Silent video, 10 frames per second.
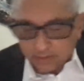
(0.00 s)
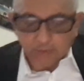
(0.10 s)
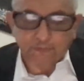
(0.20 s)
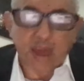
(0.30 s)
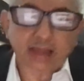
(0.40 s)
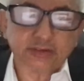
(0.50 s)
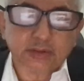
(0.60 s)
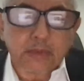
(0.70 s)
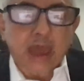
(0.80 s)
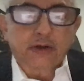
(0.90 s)
the fact of
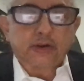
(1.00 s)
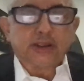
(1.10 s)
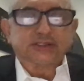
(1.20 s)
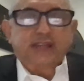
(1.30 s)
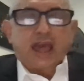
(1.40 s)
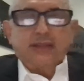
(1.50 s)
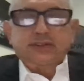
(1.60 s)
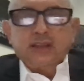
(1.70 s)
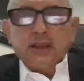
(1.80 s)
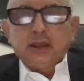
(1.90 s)
the matter is
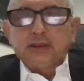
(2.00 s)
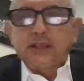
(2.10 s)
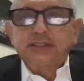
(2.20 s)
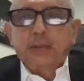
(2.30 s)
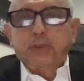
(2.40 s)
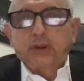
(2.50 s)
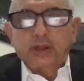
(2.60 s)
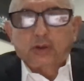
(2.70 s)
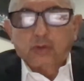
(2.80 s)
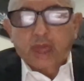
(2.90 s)
that these are
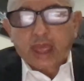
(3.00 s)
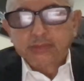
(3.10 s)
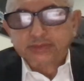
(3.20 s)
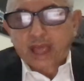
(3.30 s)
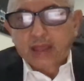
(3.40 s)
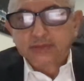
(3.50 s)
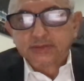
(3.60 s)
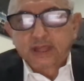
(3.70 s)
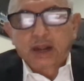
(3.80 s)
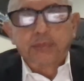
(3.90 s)
political games that
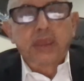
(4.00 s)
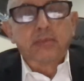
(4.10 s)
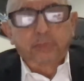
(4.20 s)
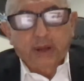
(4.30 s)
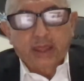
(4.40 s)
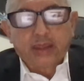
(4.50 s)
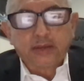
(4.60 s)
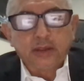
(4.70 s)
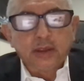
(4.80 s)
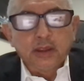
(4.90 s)
are being
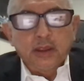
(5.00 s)
played,